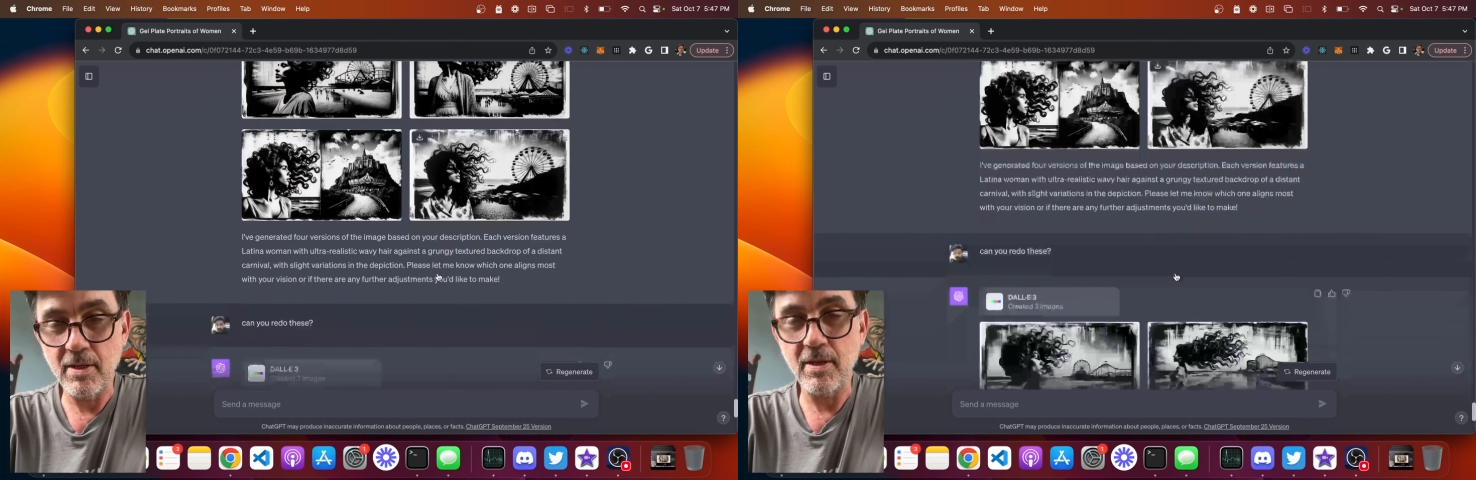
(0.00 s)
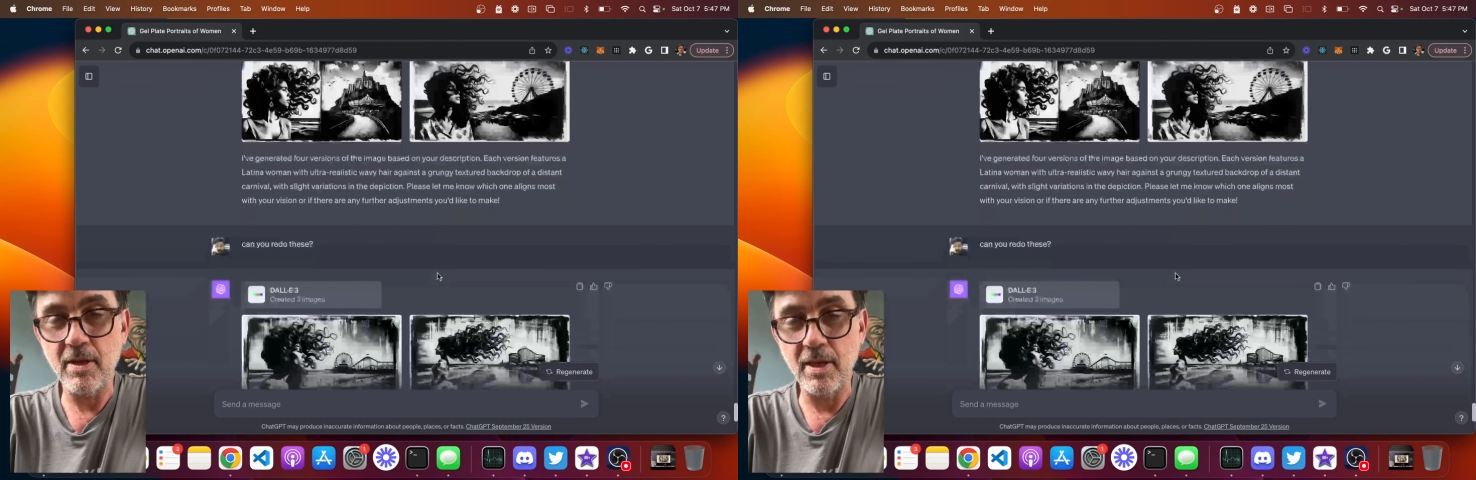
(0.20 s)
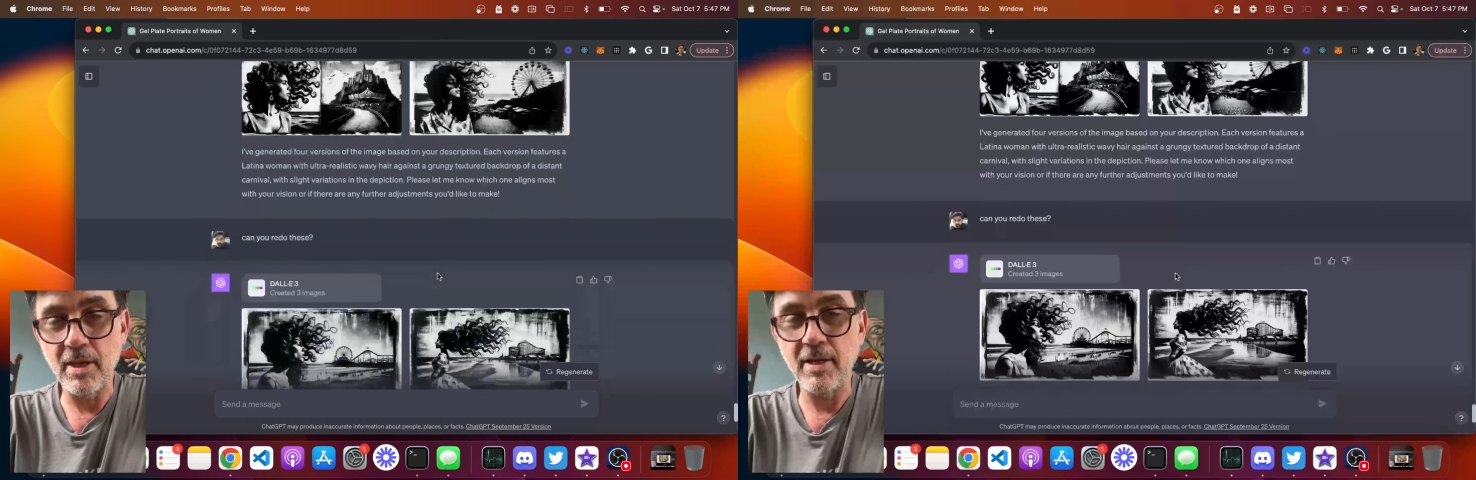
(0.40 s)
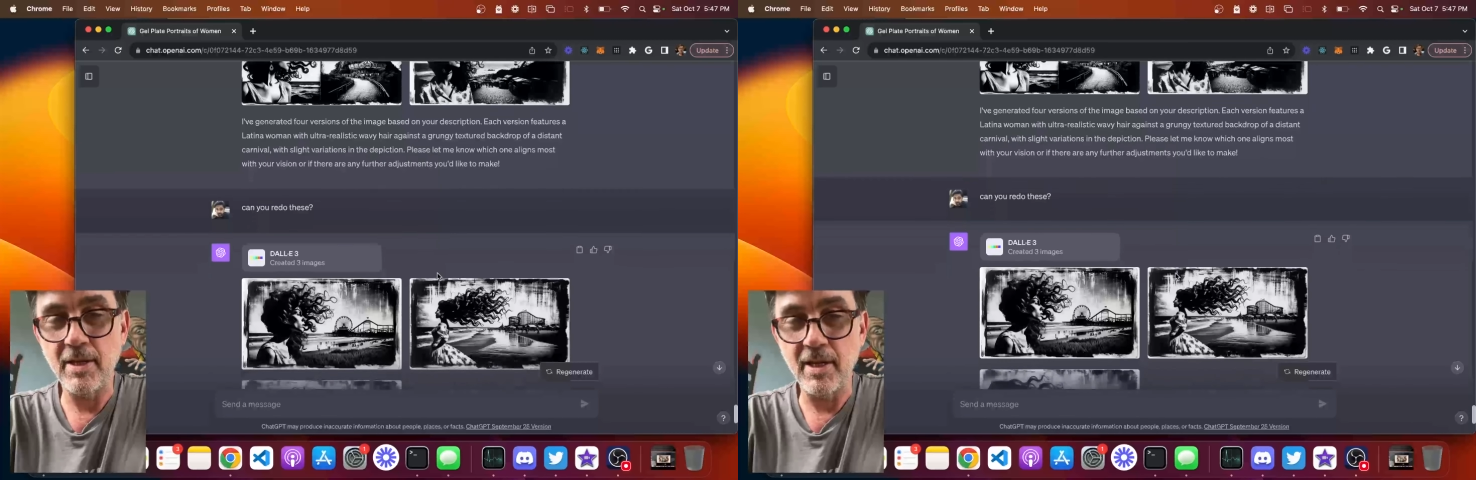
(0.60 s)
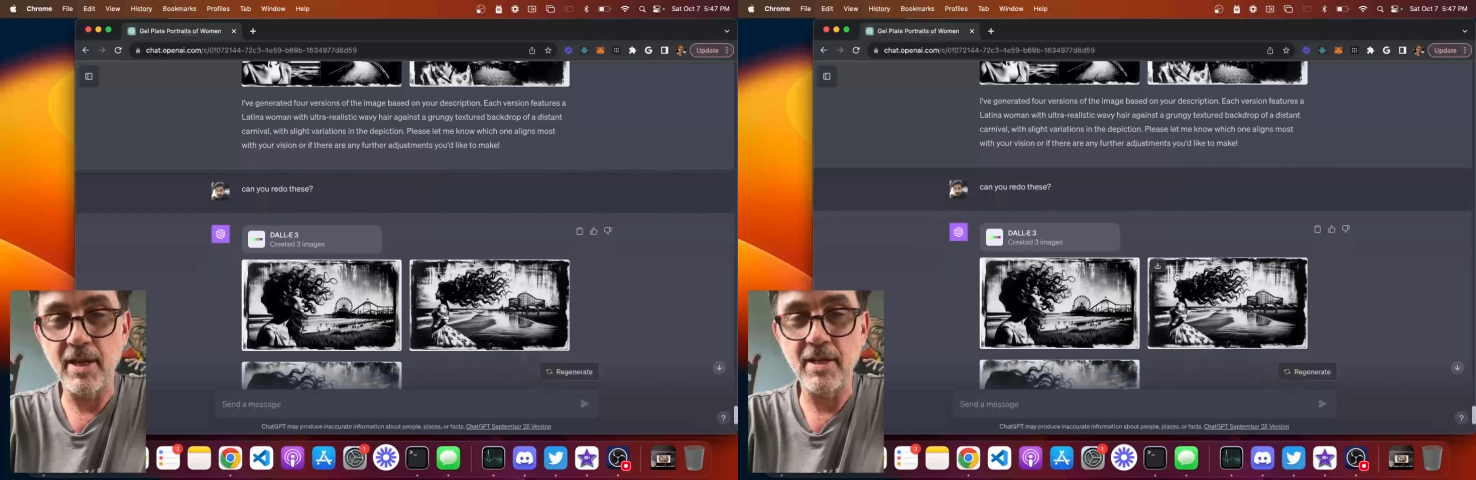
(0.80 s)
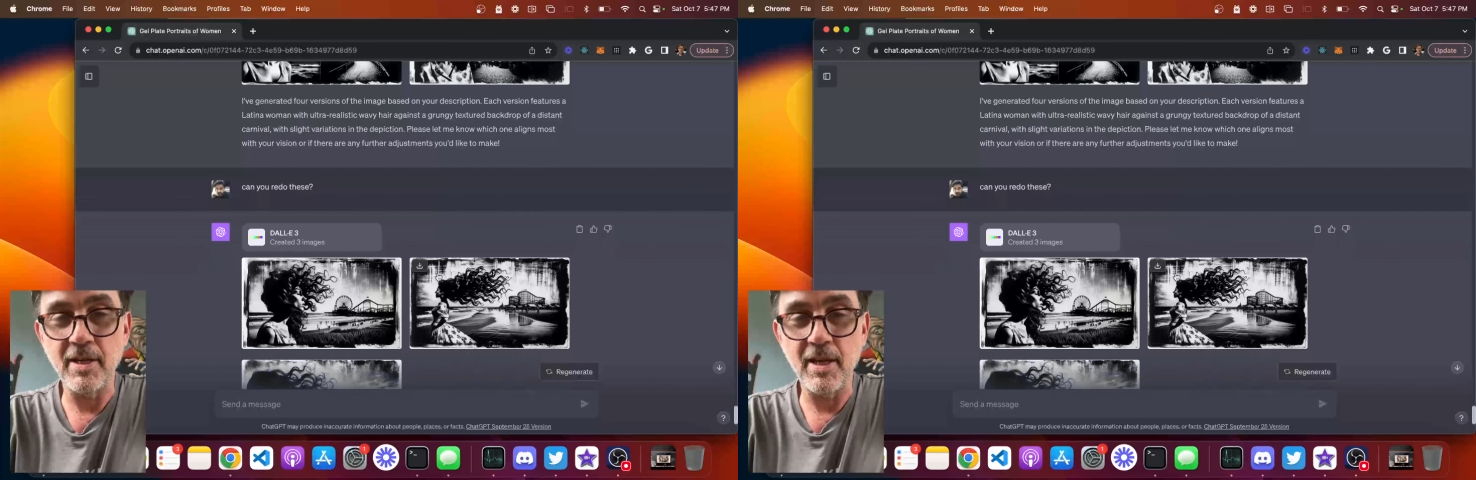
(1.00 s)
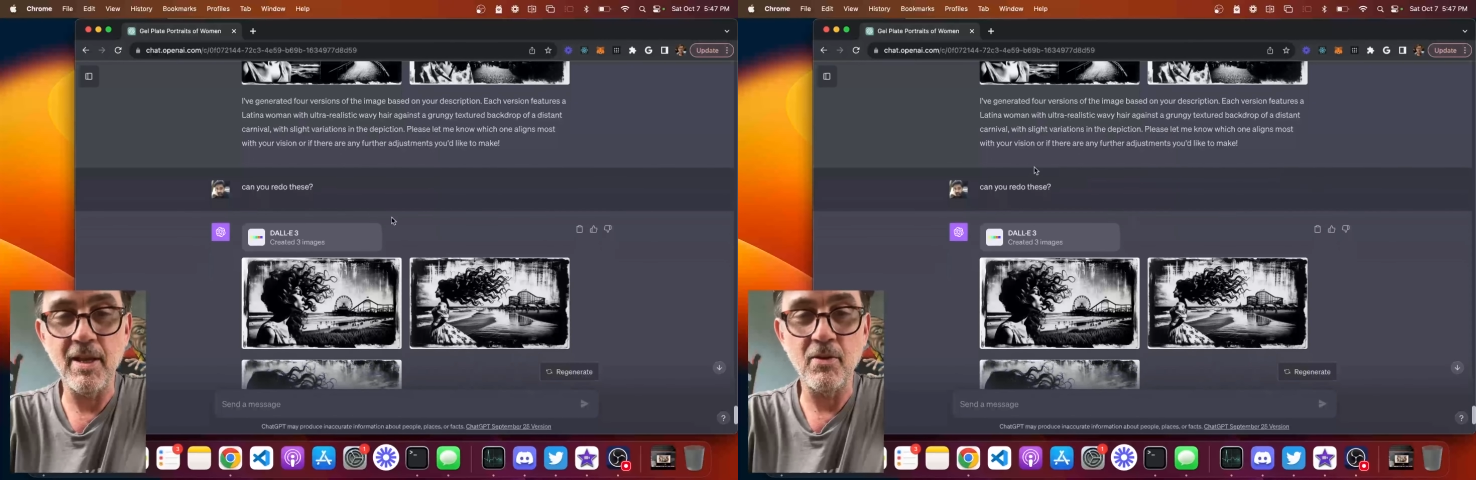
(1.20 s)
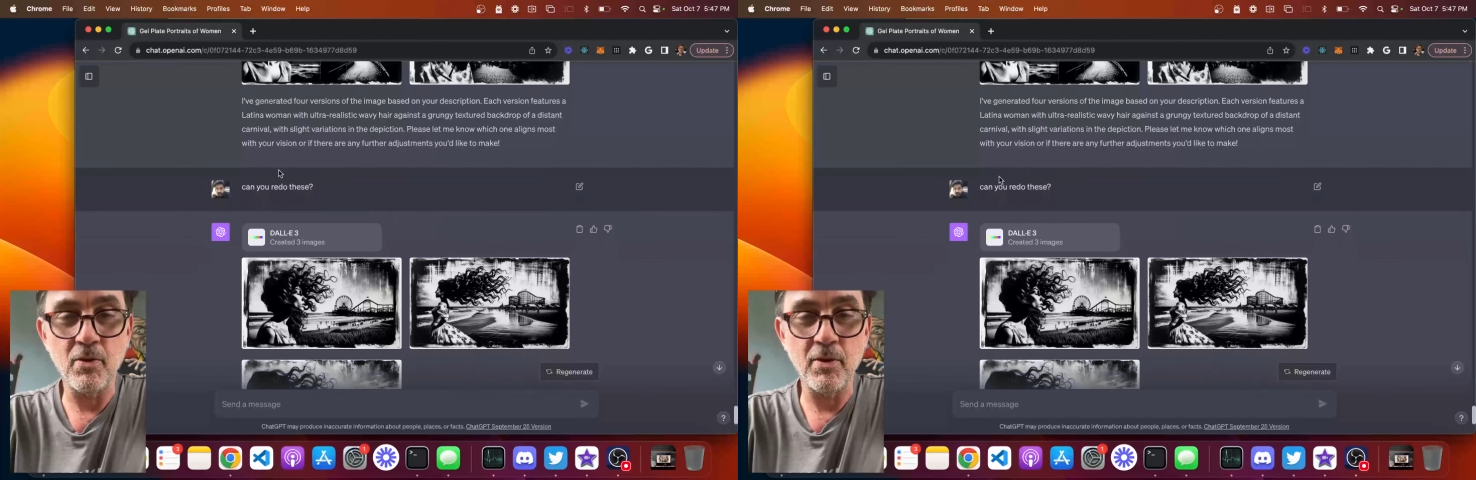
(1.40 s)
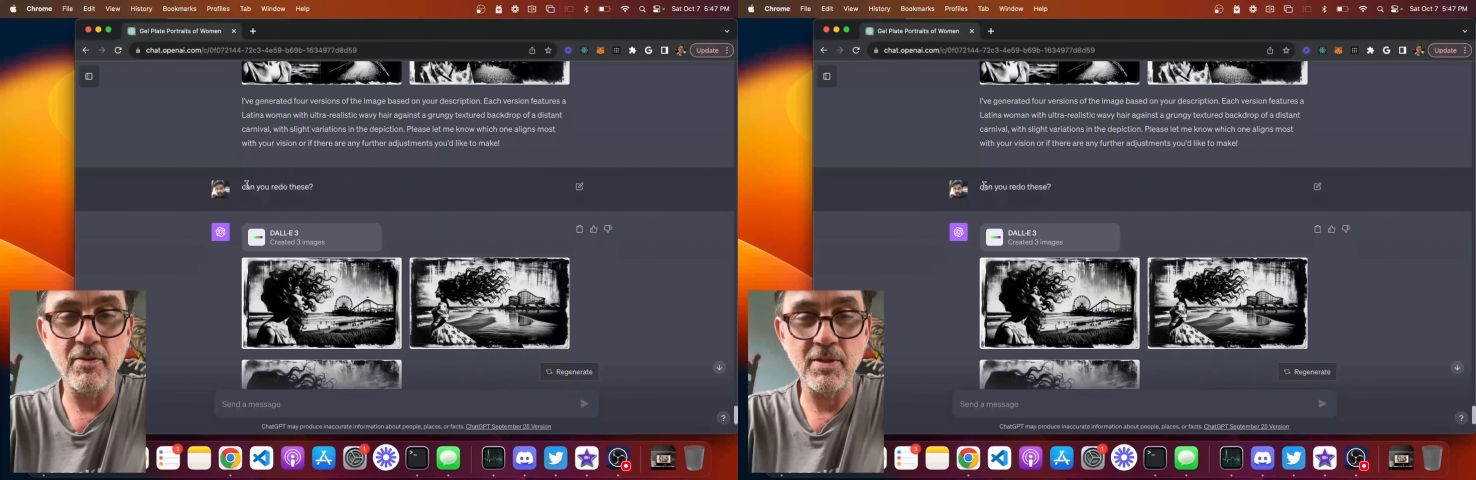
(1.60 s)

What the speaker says: again and again and again, or even